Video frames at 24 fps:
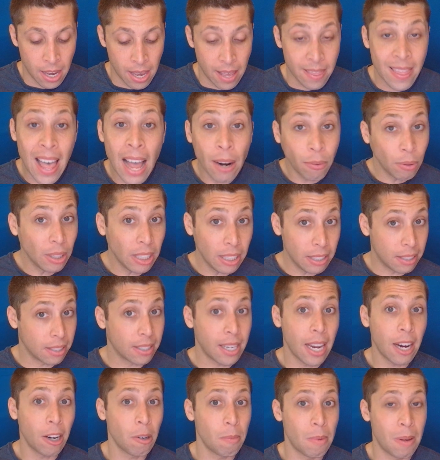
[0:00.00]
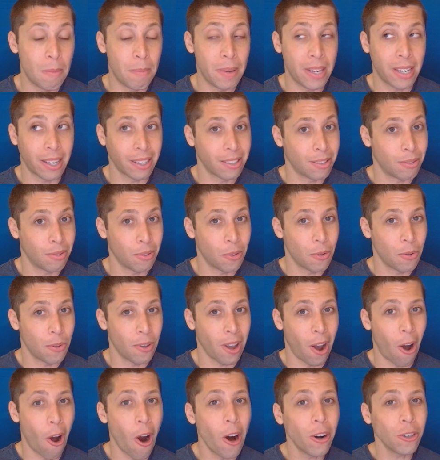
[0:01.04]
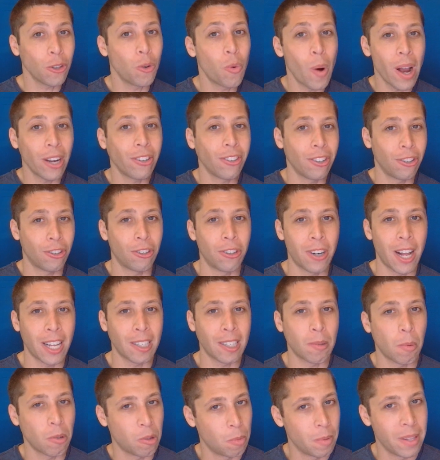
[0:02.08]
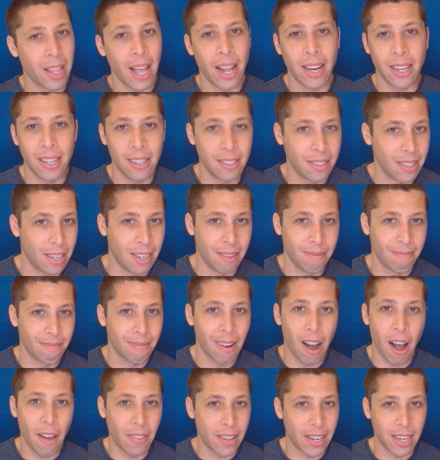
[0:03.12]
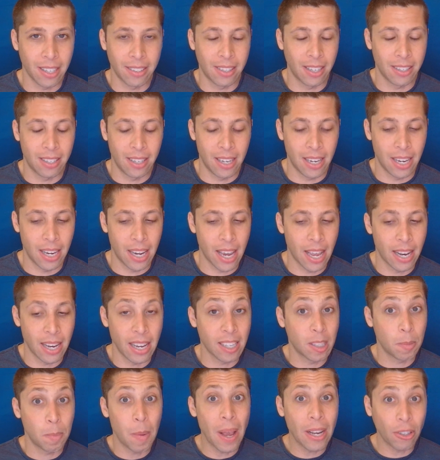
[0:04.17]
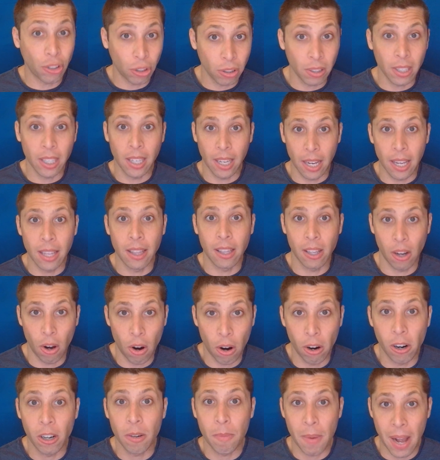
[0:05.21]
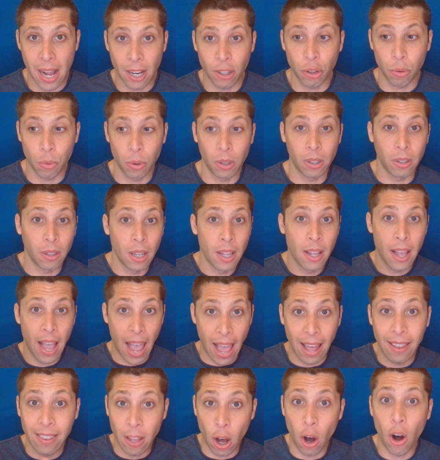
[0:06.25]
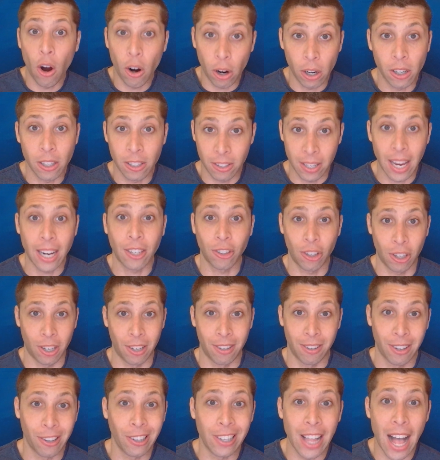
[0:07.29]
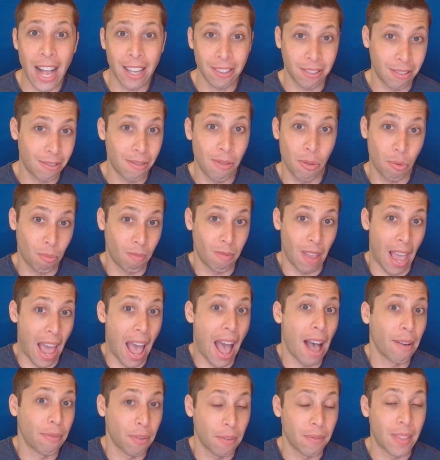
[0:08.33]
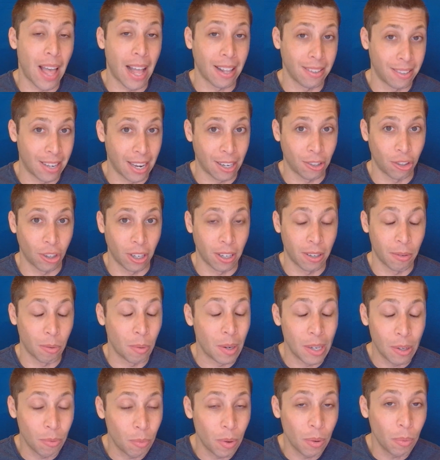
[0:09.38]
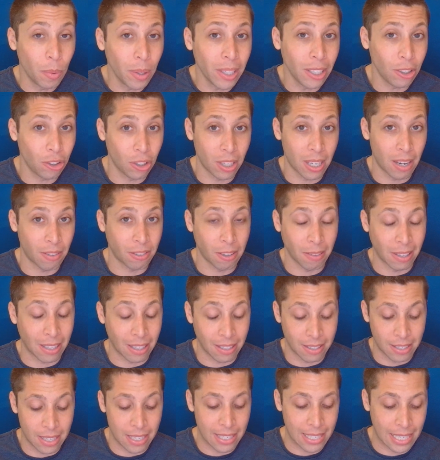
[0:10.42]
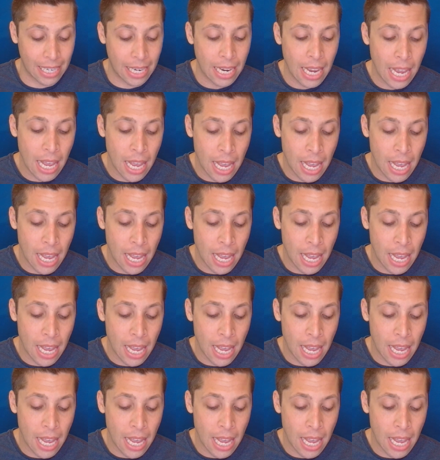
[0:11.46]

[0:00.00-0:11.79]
And that really scared me because hard questions are not supposed to be that easy on the SAT, and especially in the hard module and the hard section, the last half of that section. We, we really shouldn't have something that's easy.